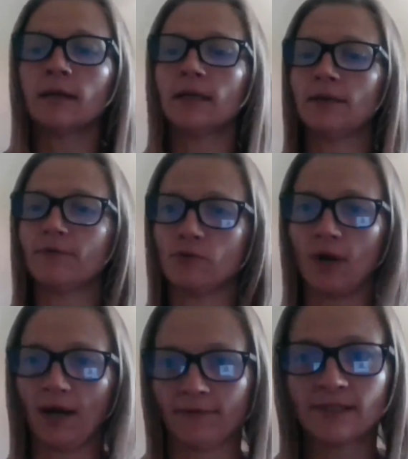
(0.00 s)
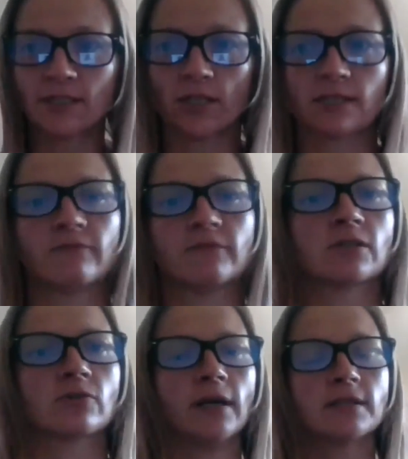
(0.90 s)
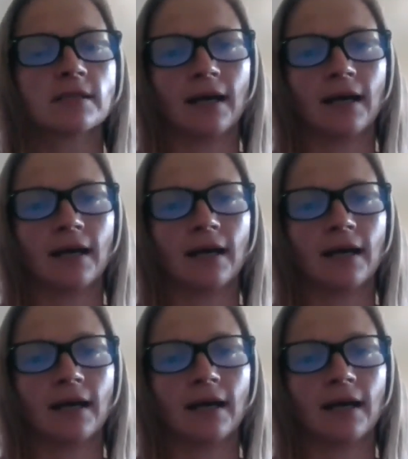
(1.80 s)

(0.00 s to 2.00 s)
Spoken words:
If you have digestive distress,